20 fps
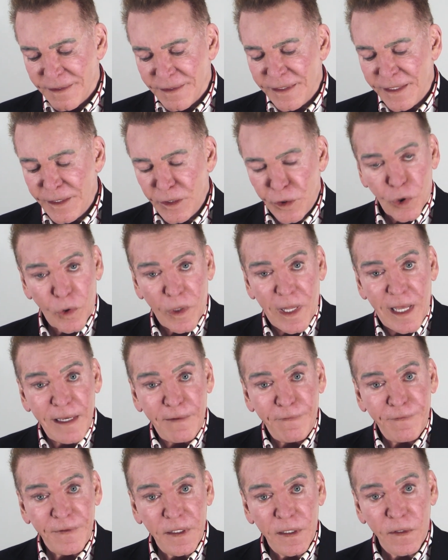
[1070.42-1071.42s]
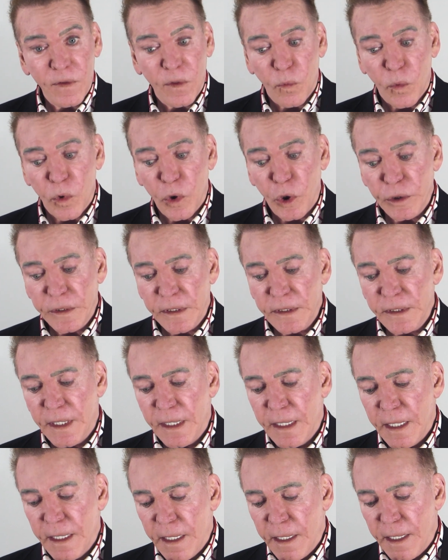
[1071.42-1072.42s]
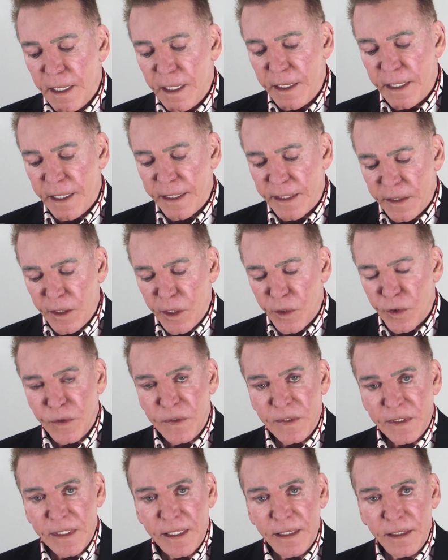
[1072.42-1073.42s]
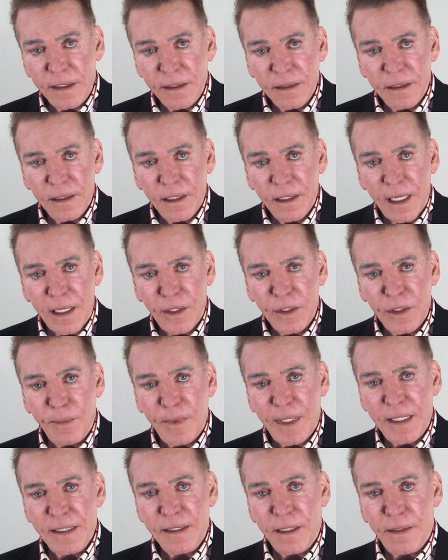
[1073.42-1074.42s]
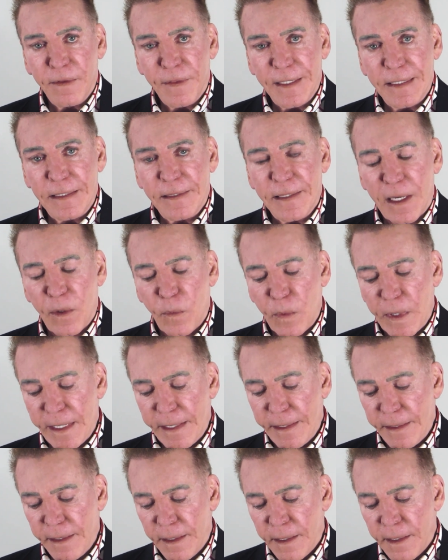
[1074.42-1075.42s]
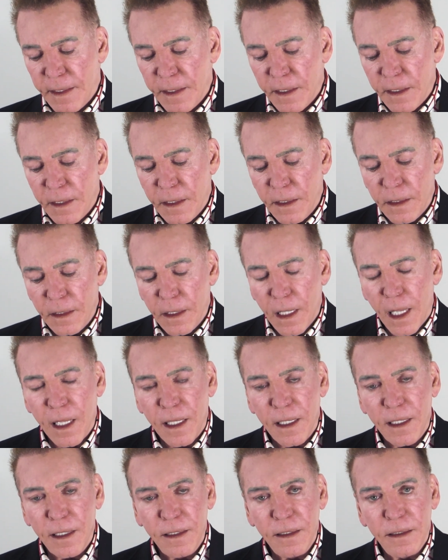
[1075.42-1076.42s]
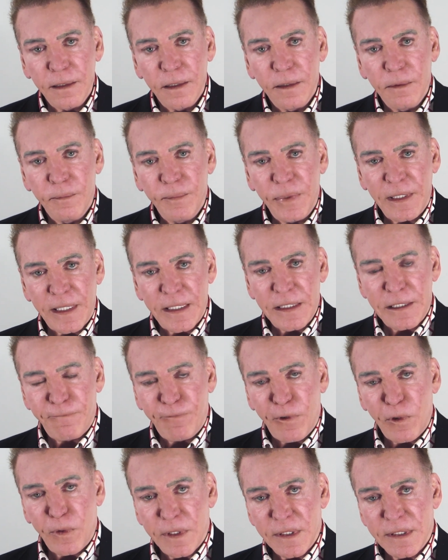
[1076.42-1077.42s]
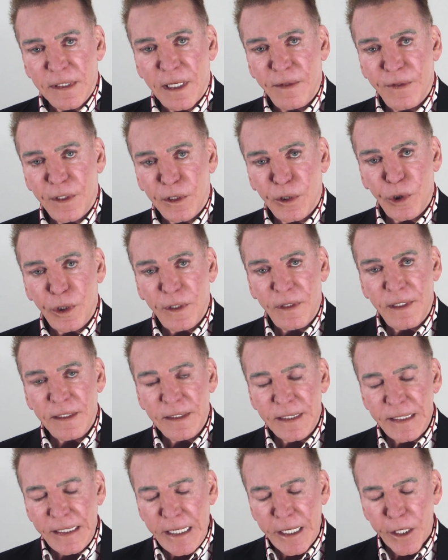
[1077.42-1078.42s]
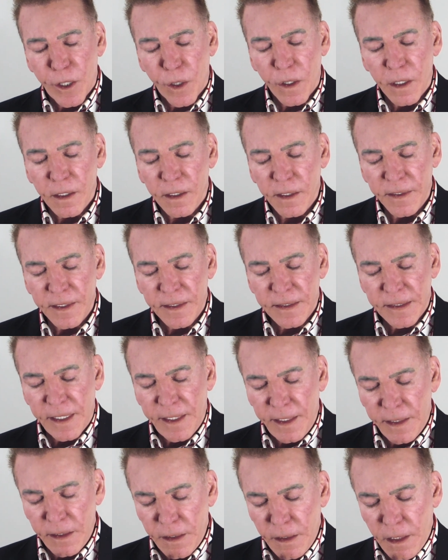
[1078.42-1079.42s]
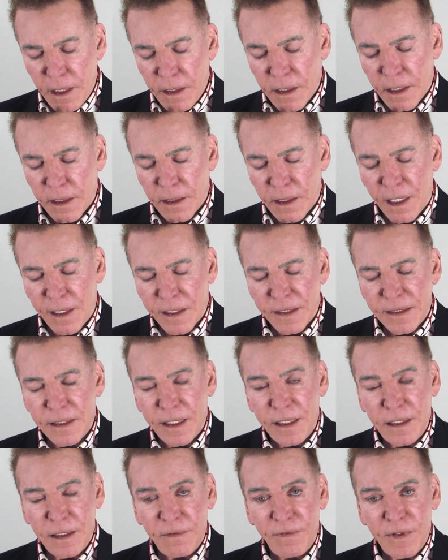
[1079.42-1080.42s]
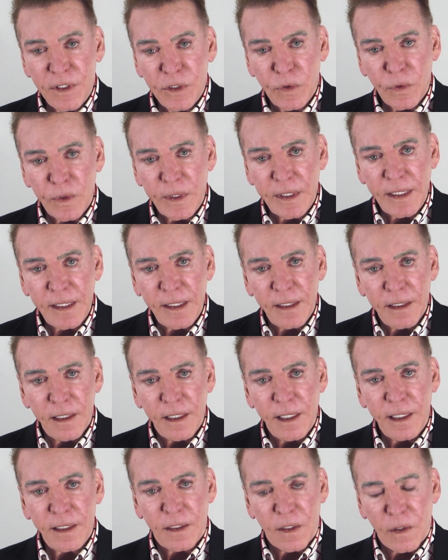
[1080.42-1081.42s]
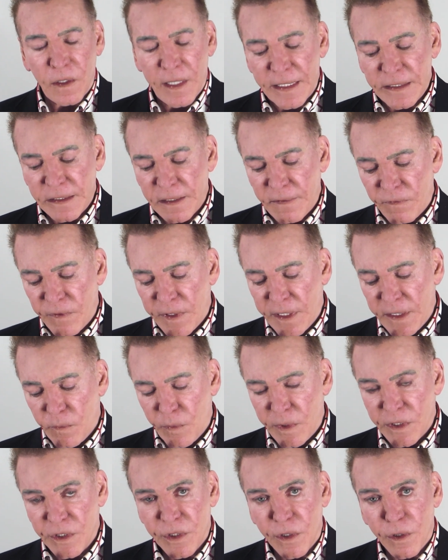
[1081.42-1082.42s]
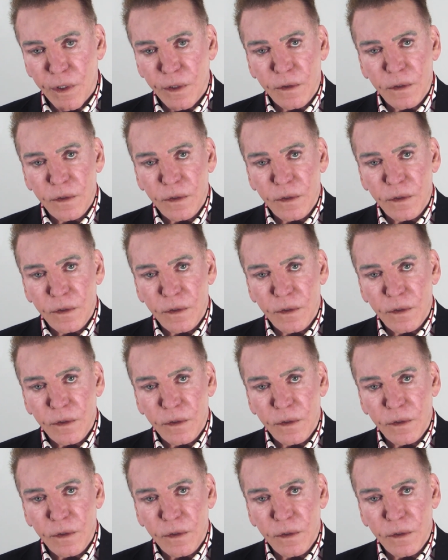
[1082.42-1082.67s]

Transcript: in your life and in the world. And, and I can understand how you might think that way. Uh, but let's focus on the good that's here, that's in us individually and collectively. We share